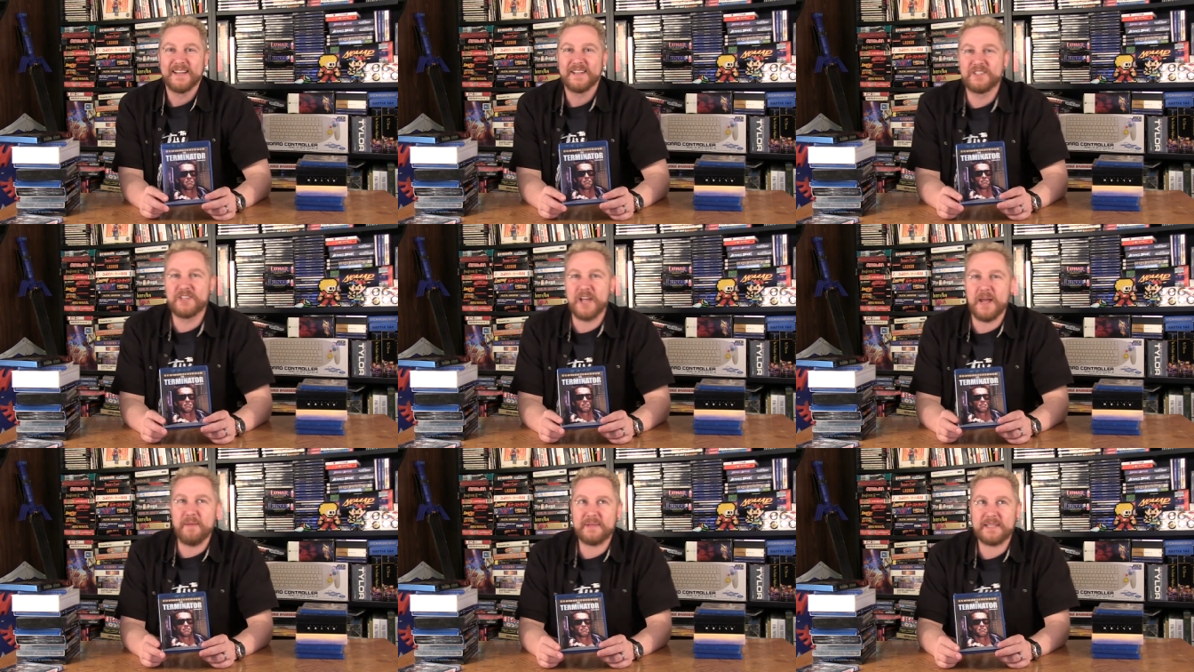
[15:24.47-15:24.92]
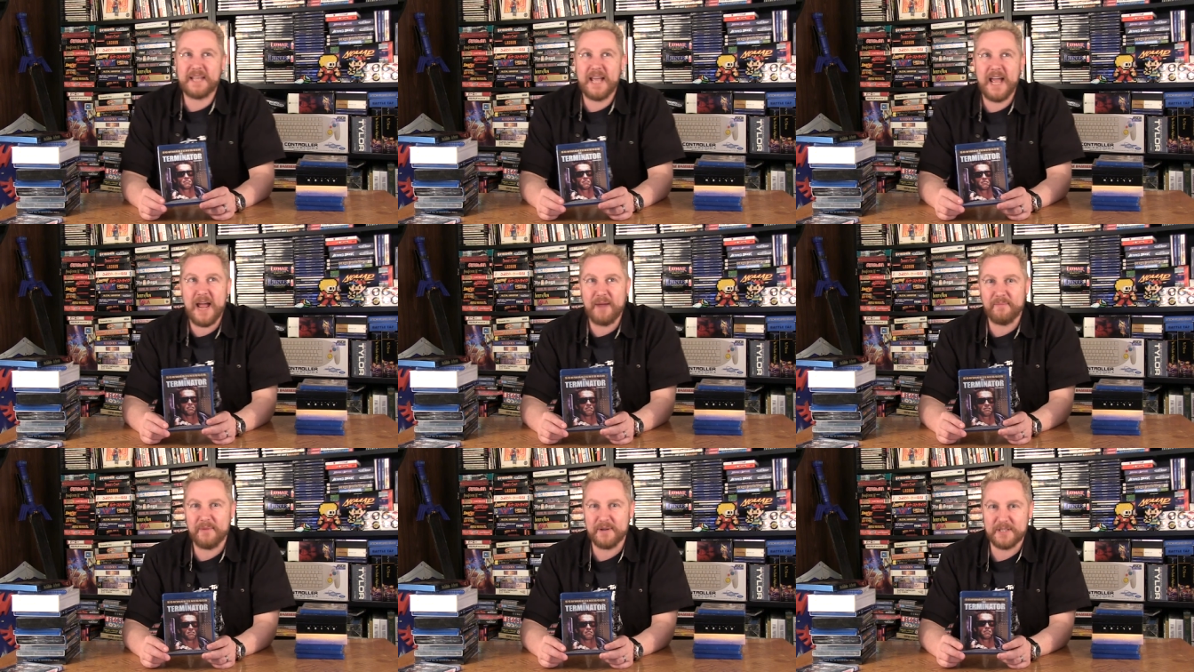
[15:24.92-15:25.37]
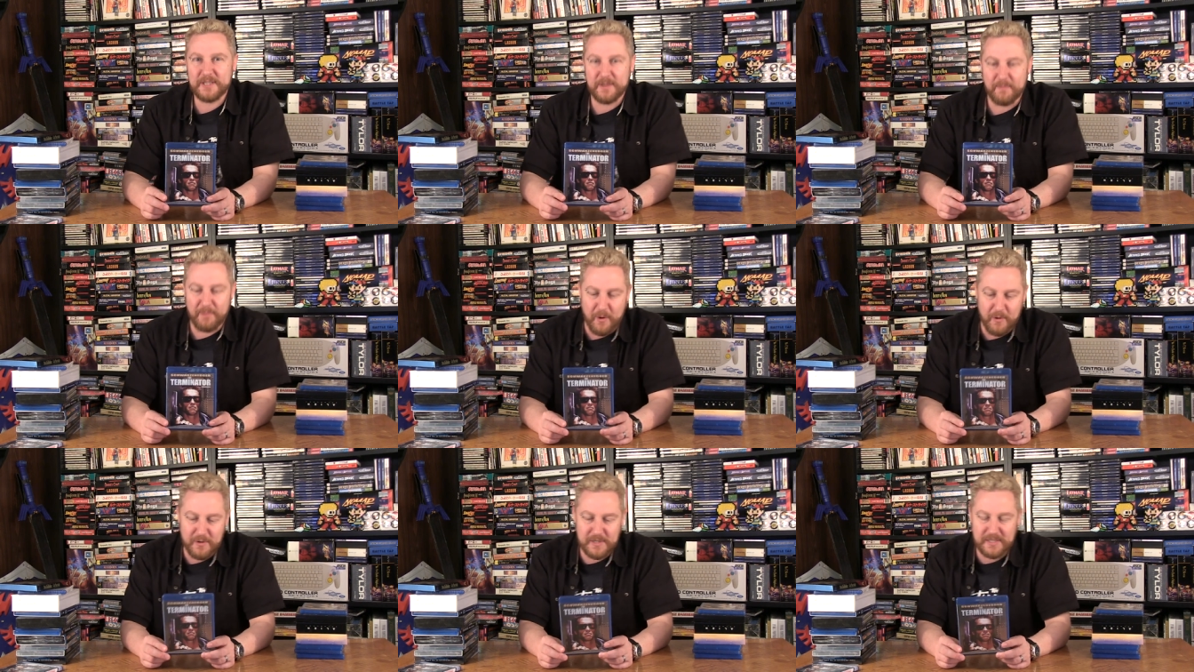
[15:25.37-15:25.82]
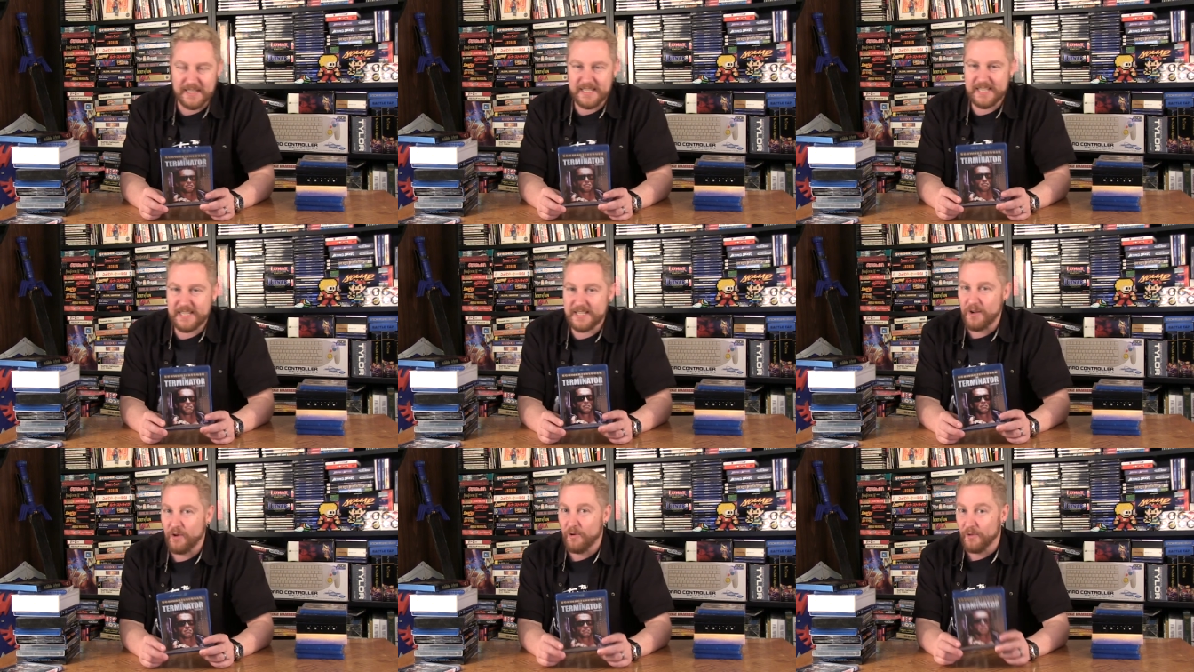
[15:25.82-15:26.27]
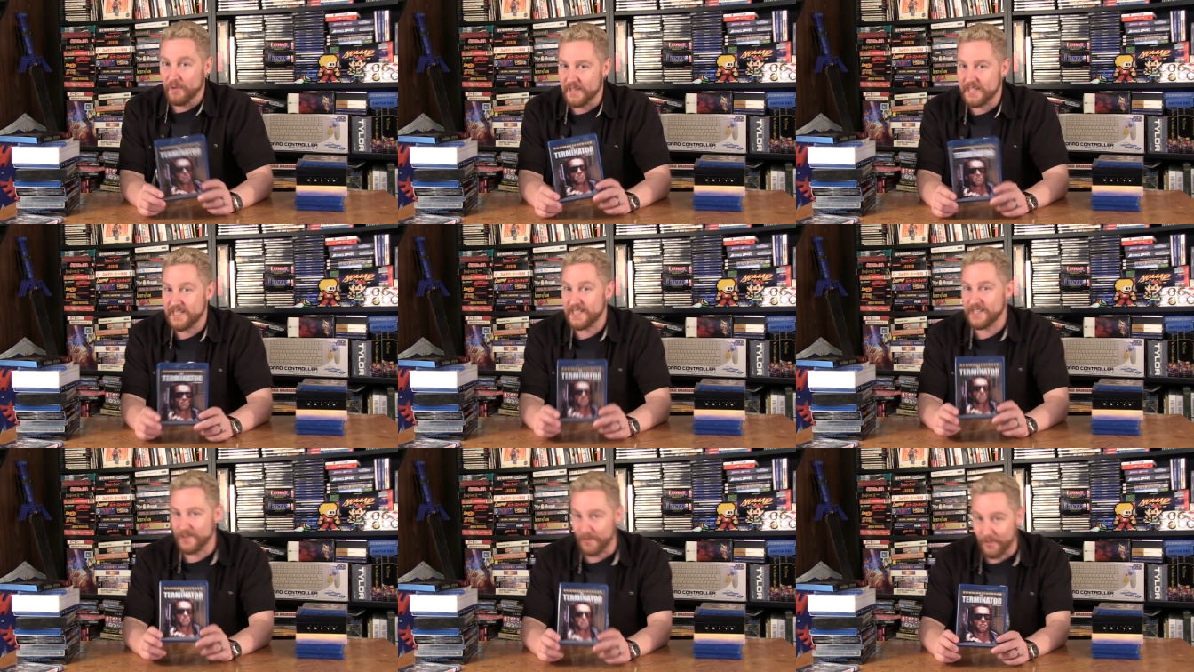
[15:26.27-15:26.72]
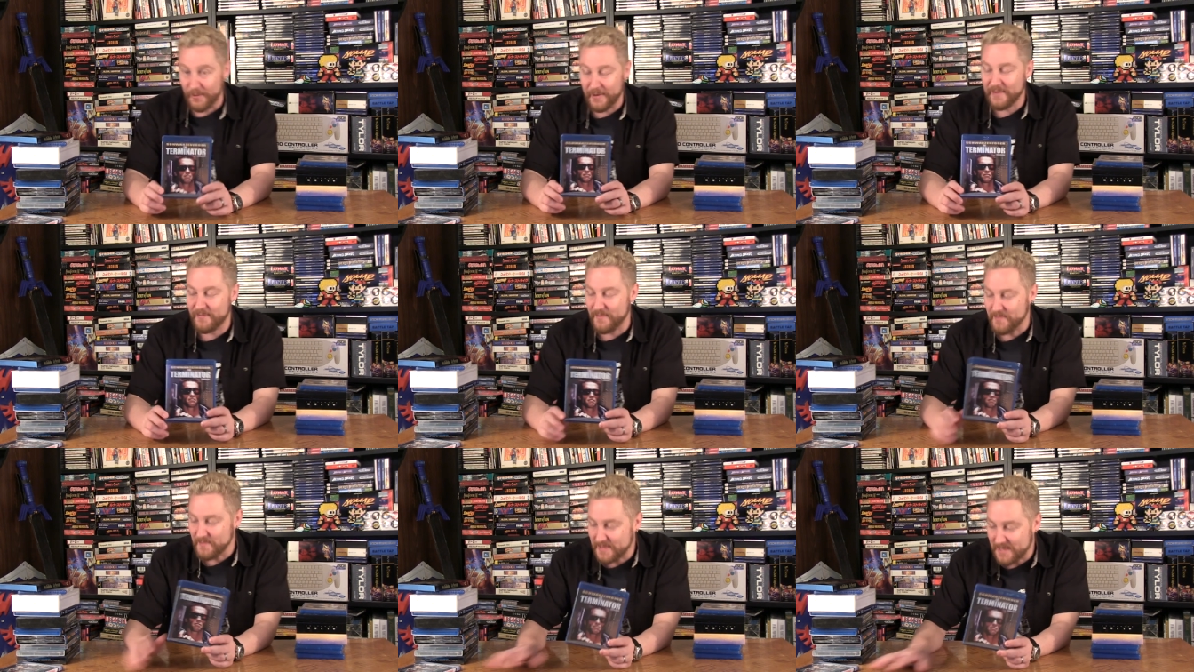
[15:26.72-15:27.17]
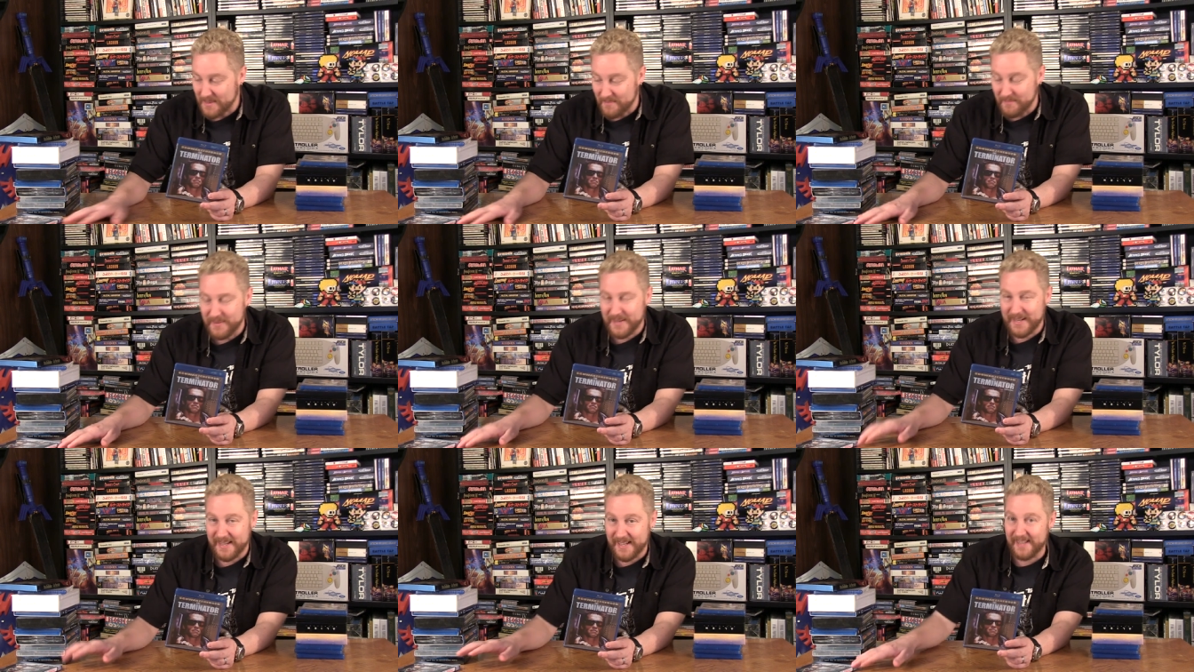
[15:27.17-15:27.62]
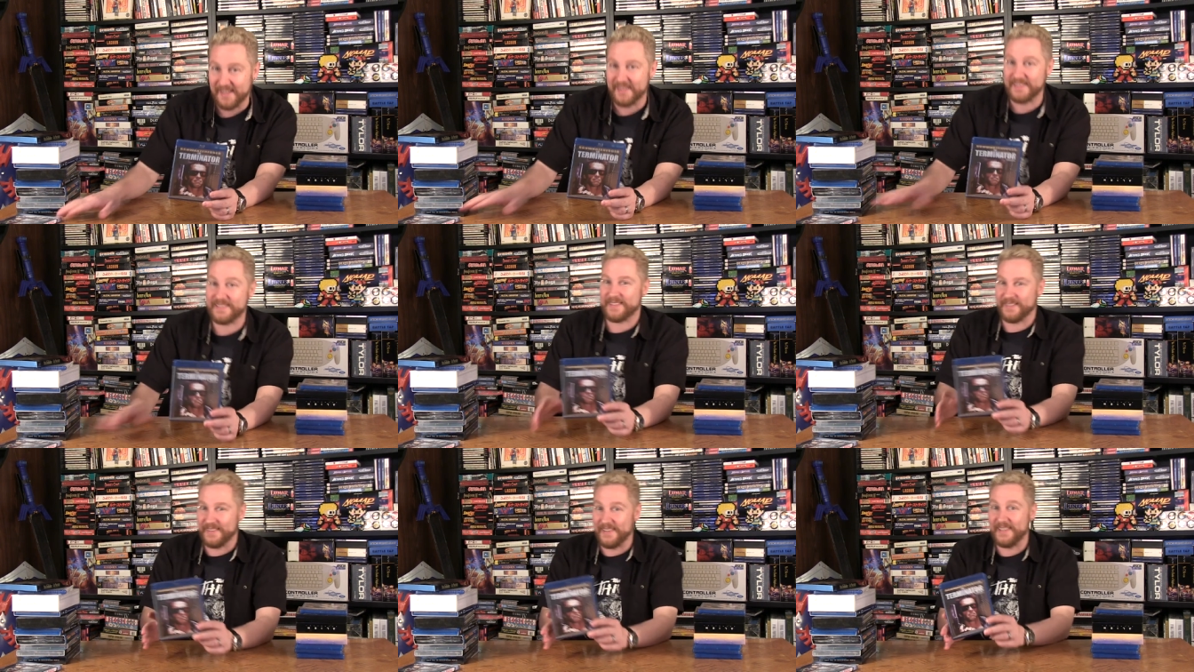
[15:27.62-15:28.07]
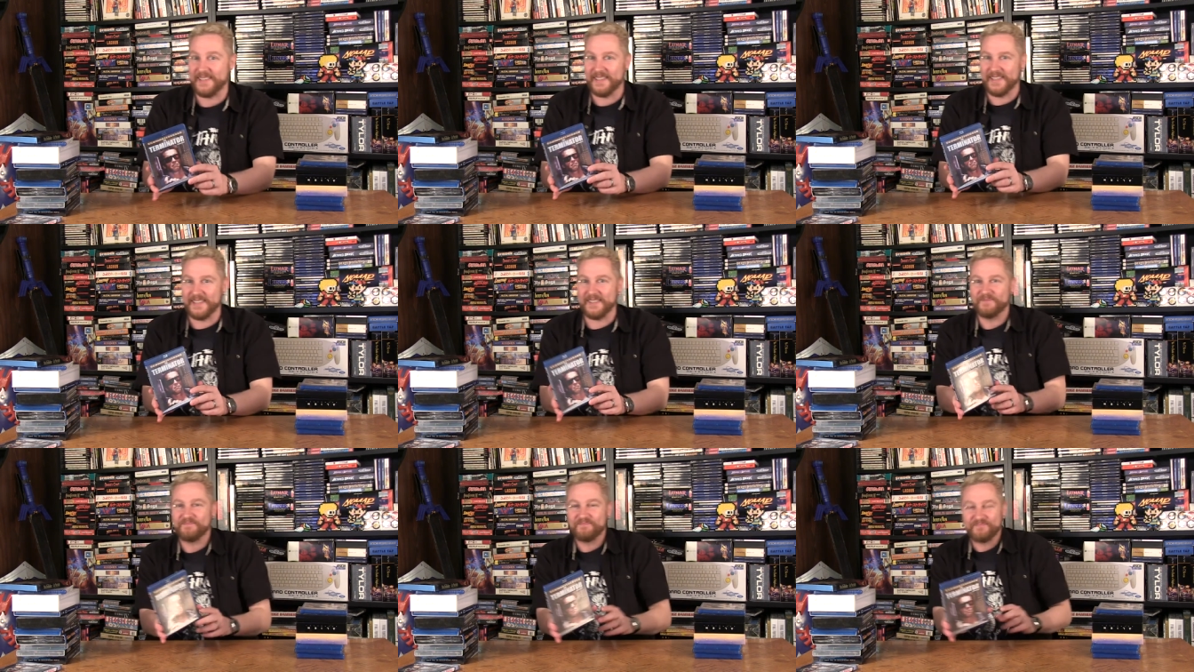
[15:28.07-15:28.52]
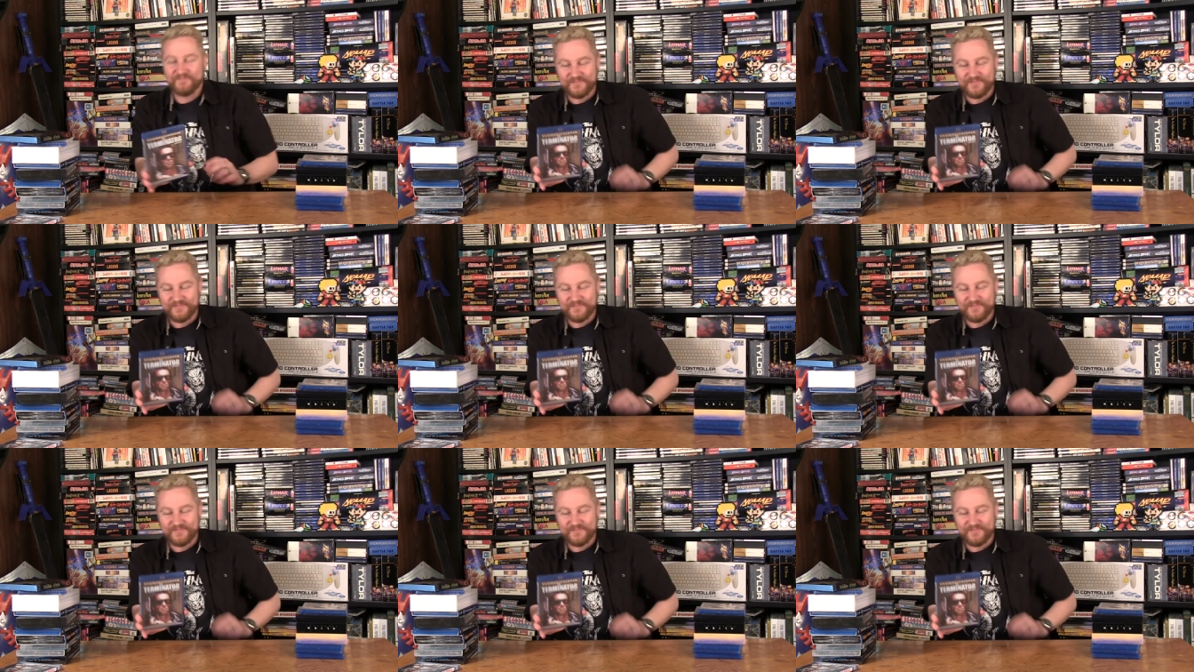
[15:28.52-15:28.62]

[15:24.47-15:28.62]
James Cameron supposedly stole this story from somebody else. Yeah, like,